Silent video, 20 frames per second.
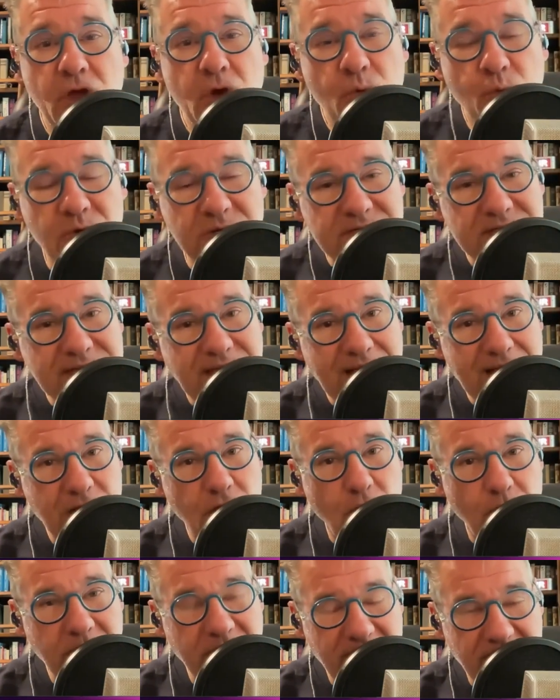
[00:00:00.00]
with
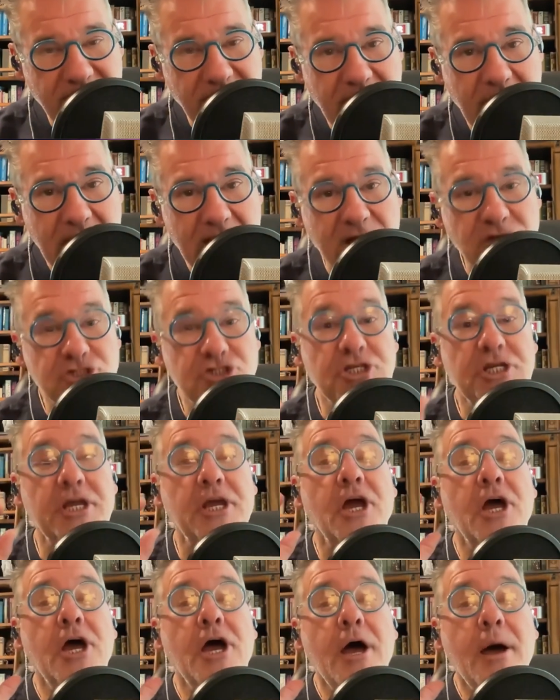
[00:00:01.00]

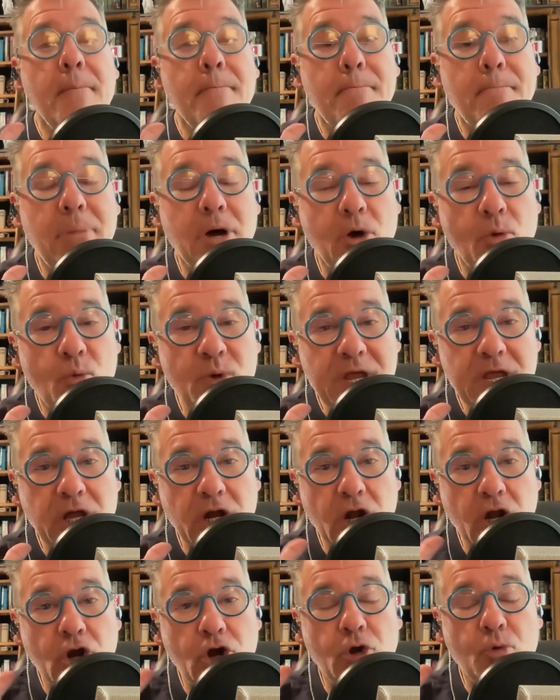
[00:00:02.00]
psychopathology, but we
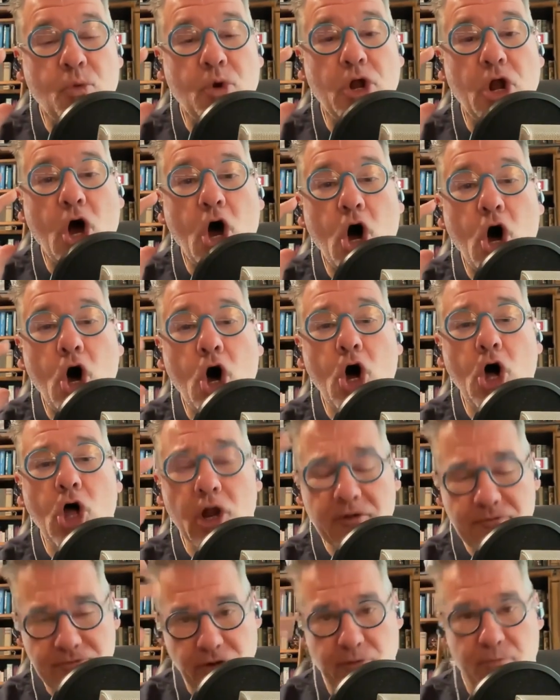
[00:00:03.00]
can learn what all
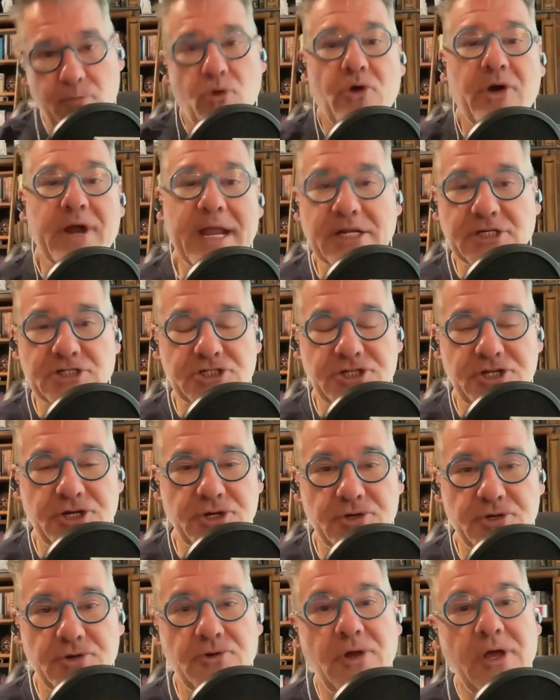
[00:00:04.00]
of our brains
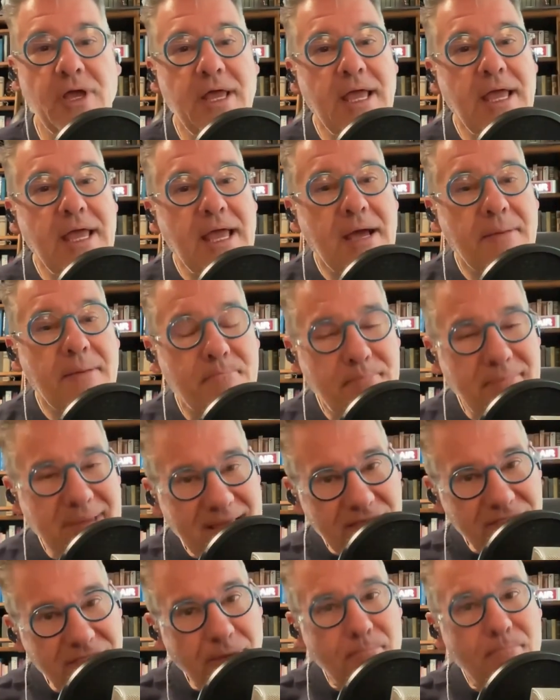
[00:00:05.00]
do
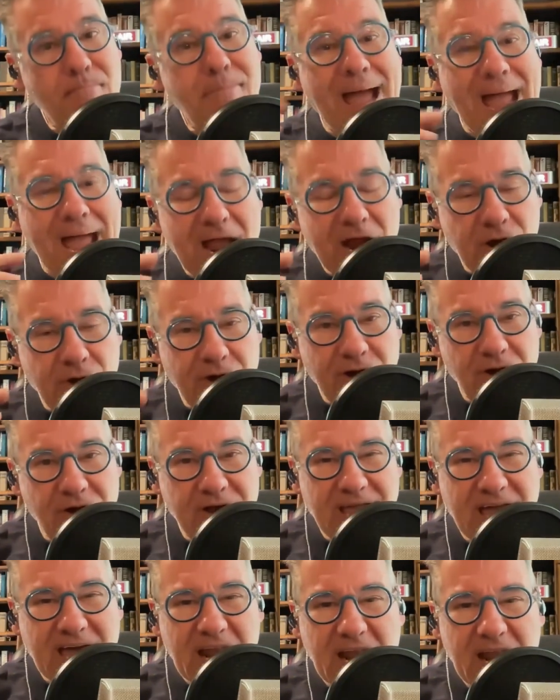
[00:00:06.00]
in the background,
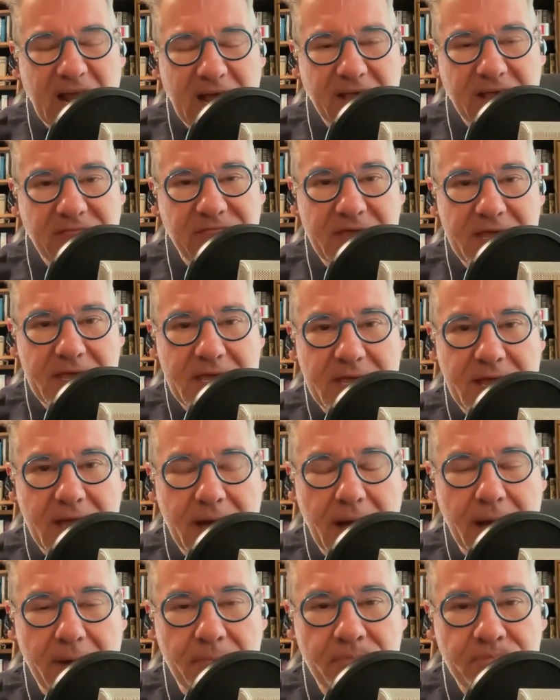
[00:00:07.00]
kind of like
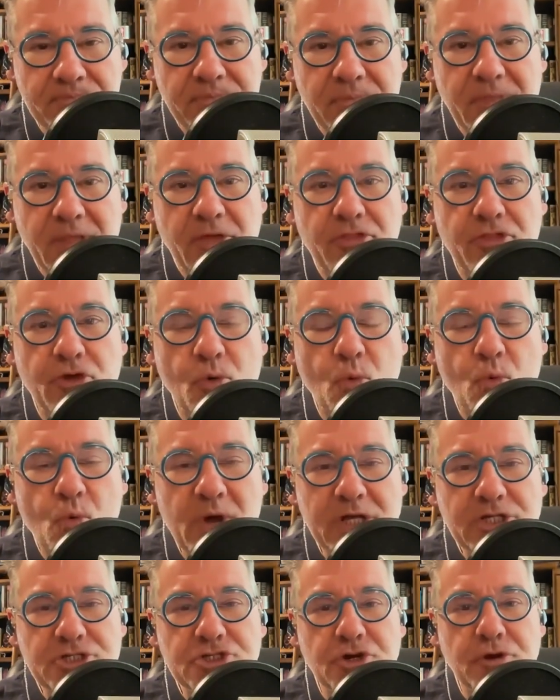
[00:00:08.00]
the
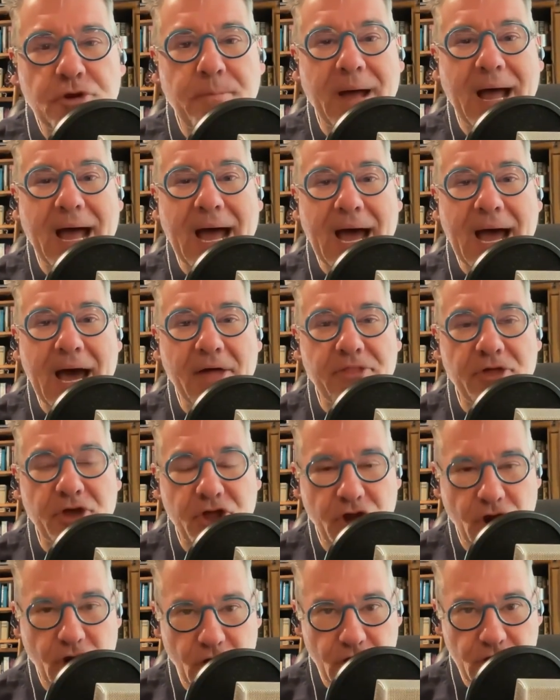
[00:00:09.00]
wizard behind the
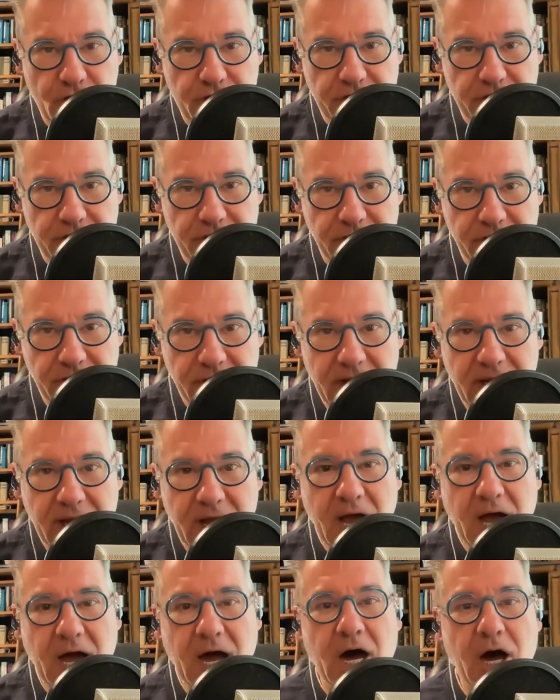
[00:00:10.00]
curtain
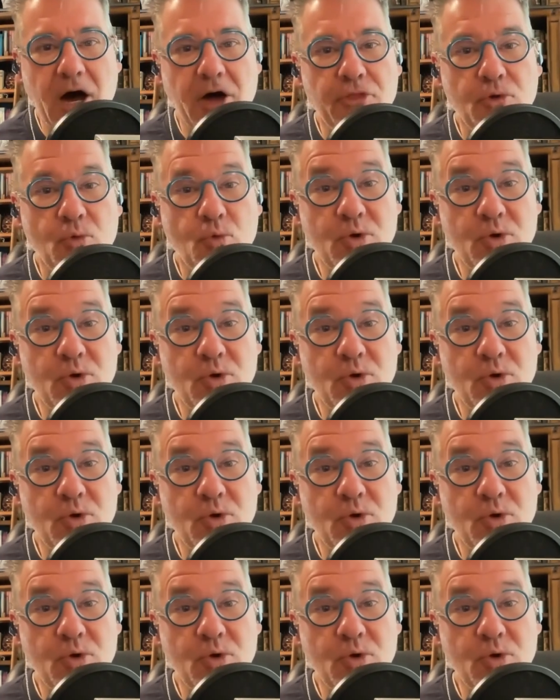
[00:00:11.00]
on The